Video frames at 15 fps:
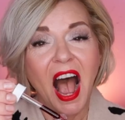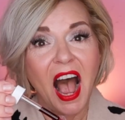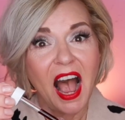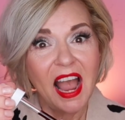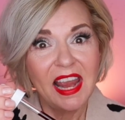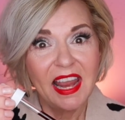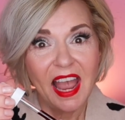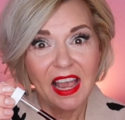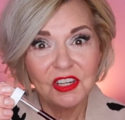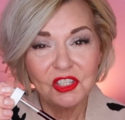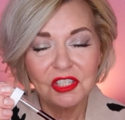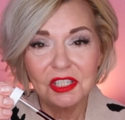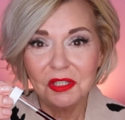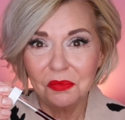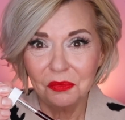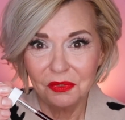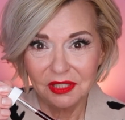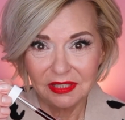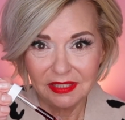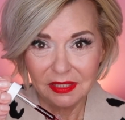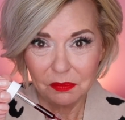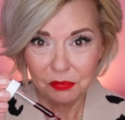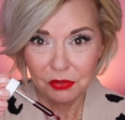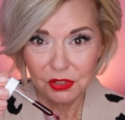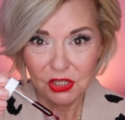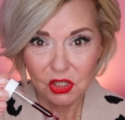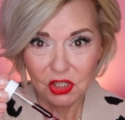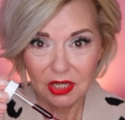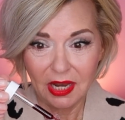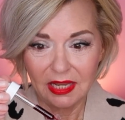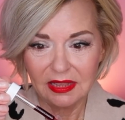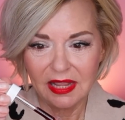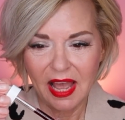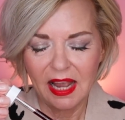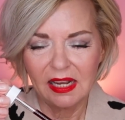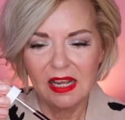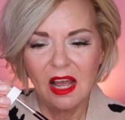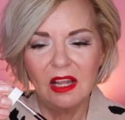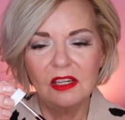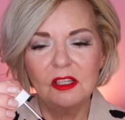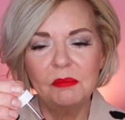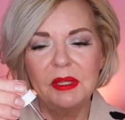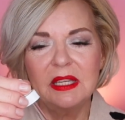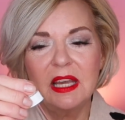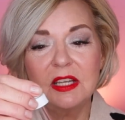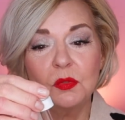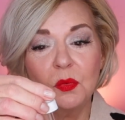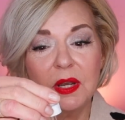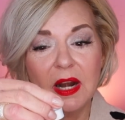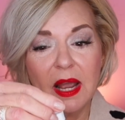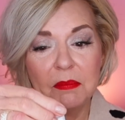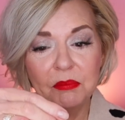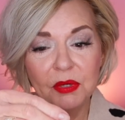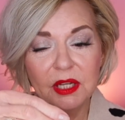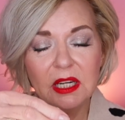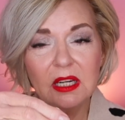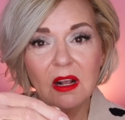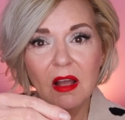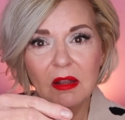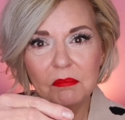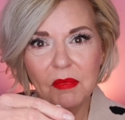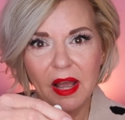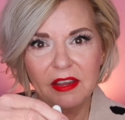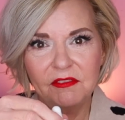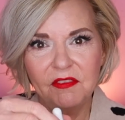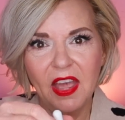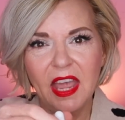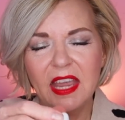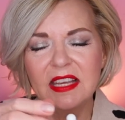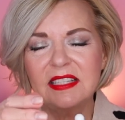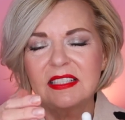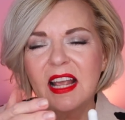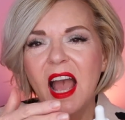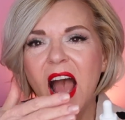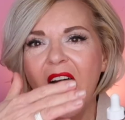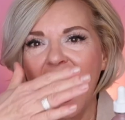I actually really appreciate that color because when I put it on my face,